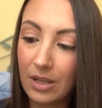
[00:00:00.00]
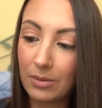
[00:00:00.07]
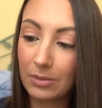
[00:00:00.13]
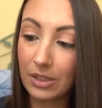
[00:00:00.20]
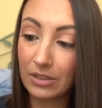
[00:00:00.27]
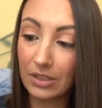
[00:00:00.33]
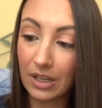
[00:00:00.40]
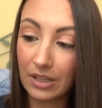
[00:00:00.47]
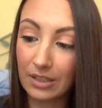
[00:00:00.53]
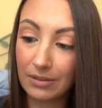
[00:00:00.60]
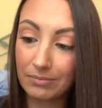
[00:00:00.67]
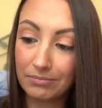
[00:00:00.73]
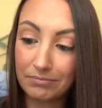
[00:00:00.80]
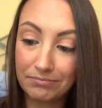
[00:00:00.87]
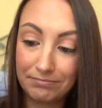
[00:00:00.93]
because I
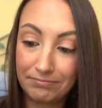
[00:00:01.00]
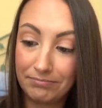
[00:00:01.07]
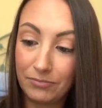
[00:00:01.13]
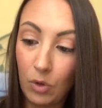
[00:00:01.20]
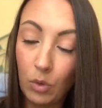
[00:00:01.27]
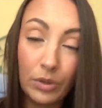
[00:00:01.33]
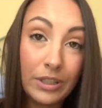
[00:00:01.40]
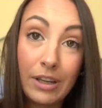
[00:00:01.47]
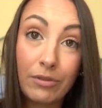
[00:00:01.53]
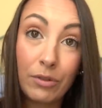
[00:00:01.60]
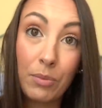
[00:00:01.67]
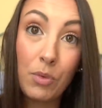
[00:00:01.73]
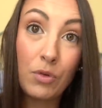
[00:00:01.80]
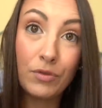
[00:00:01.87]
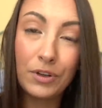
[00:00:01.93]
only ever
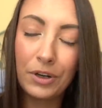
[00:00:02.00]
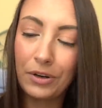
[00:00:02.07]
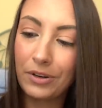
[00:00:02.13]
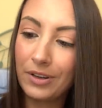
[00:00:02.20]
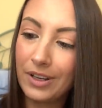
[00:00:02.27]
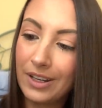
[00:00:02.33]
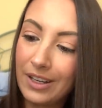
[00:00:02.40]
moved here.